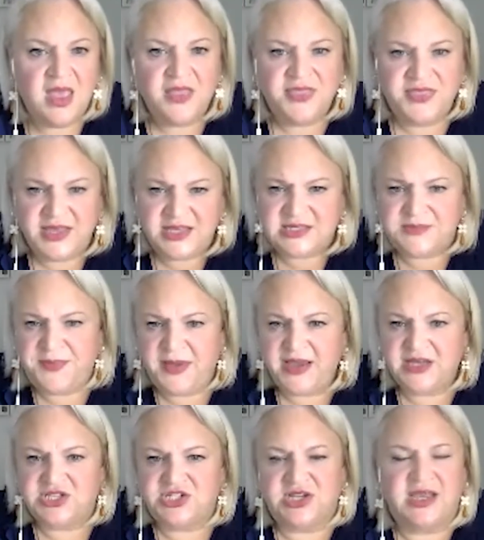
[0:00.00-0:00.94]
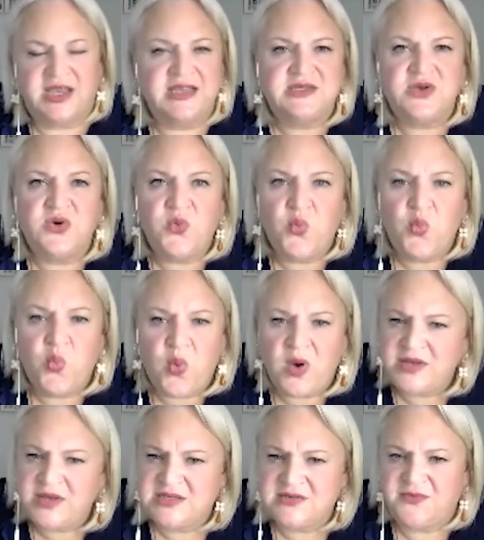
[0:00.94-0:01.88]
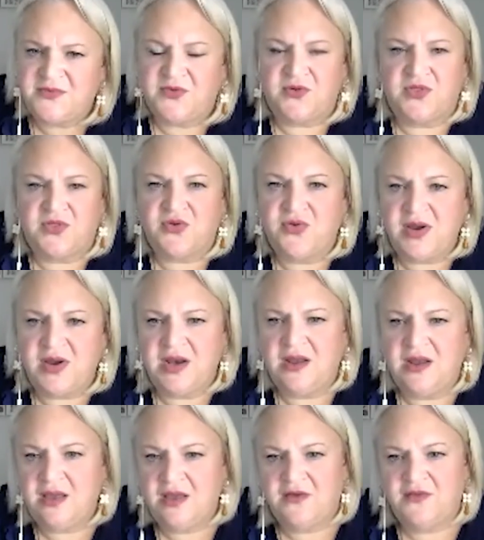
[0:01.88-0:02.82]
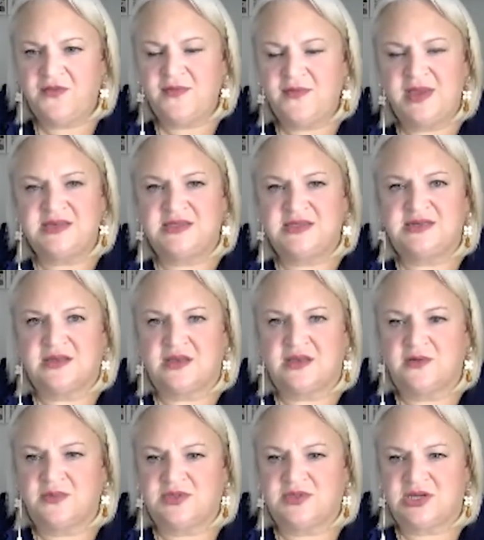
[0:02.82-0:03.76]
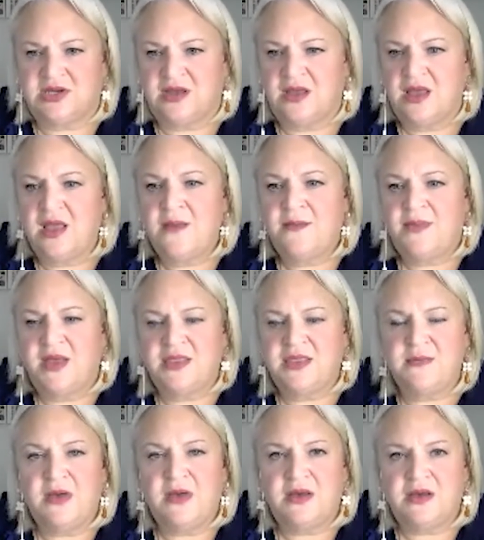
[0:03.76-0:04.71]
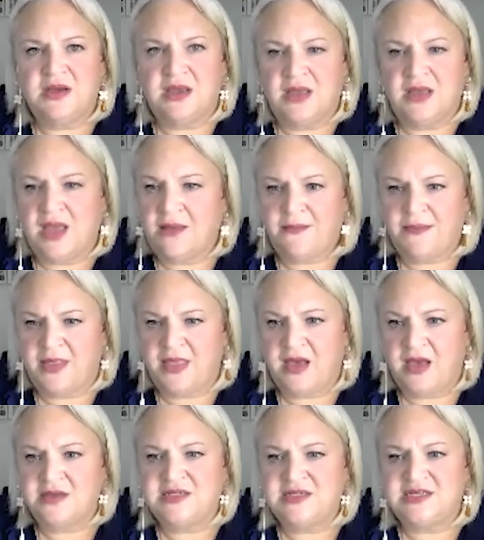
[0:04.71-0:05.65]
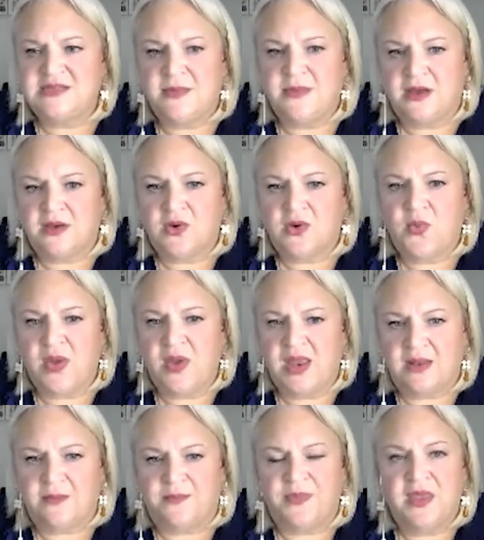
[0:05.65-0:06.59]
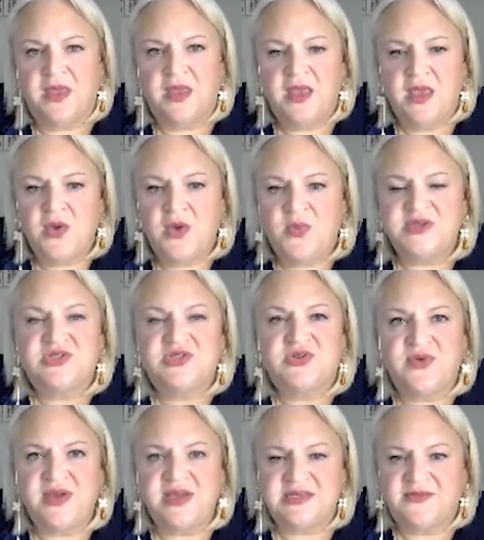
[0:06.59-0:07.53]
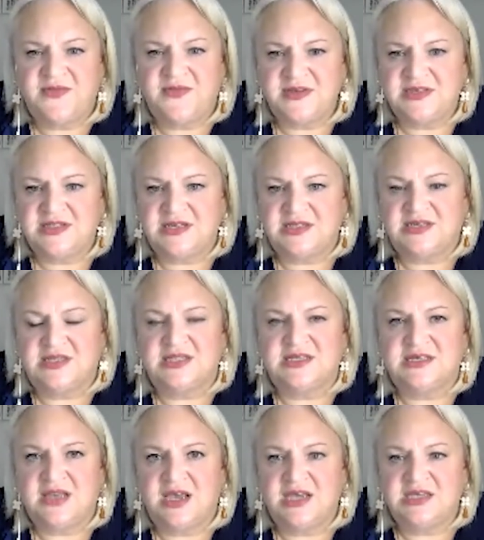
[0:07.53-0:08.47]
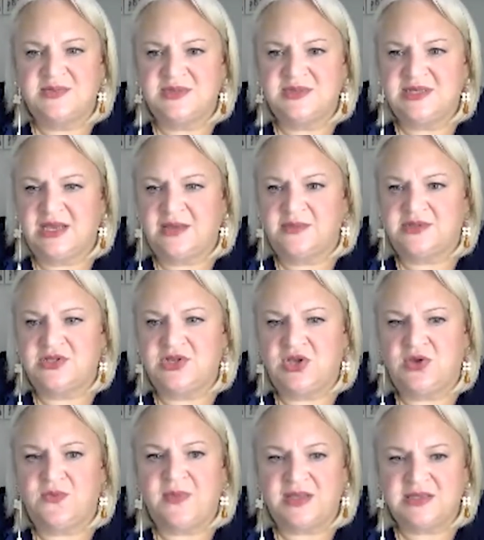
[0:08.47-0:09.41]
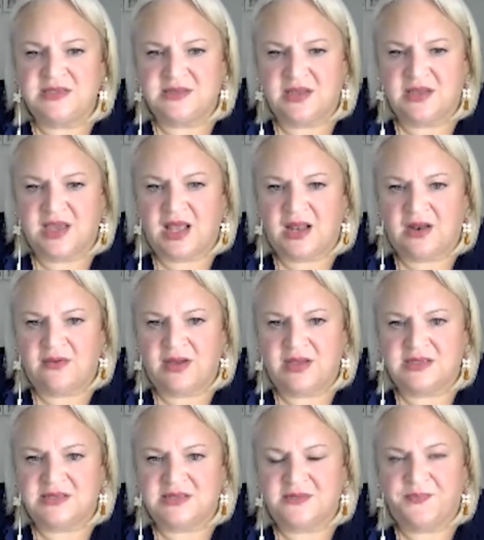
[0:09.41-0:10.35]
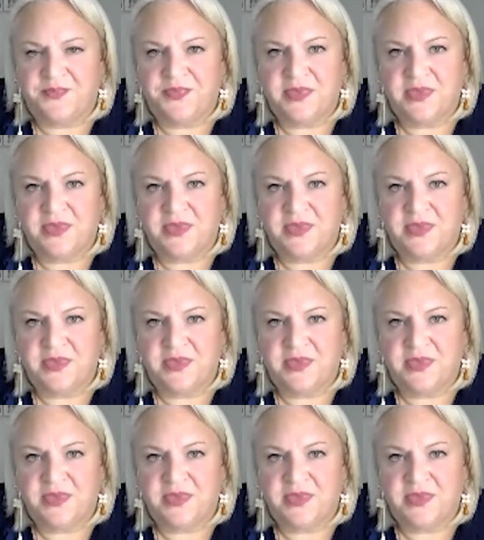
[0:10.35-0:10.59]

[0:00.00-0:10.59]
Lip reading: This picture is a wonderful 3.5-meter sculpture by the artist Mark Quinn, which greets visitors to the Science Museum's new medicine galleries.